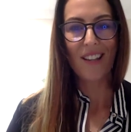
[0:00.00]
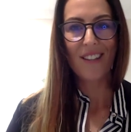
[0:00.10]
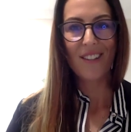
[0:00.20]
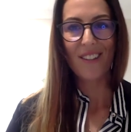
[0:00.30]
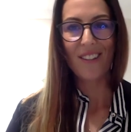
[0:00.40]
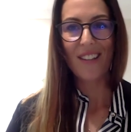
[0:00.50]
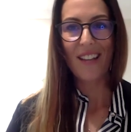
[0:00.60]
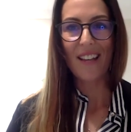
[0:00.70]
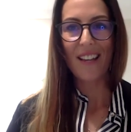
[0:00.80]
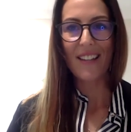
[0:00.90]
so
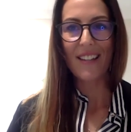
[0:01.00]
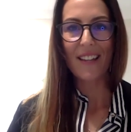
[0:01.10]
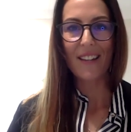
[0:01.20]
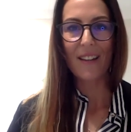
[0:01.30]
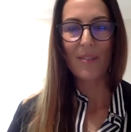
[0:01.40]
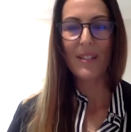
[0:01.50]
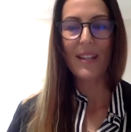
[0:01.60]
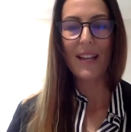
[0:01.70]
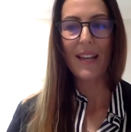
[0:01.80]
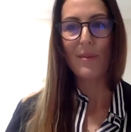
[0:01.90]
yeah I, I would
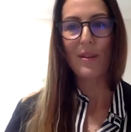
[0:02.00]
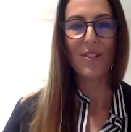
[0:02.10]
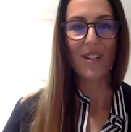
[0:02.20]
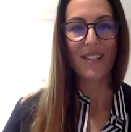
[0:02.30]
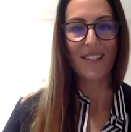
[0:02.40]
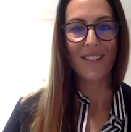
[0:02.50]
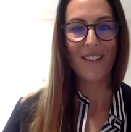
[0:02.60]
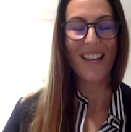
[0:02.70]
say i keep interested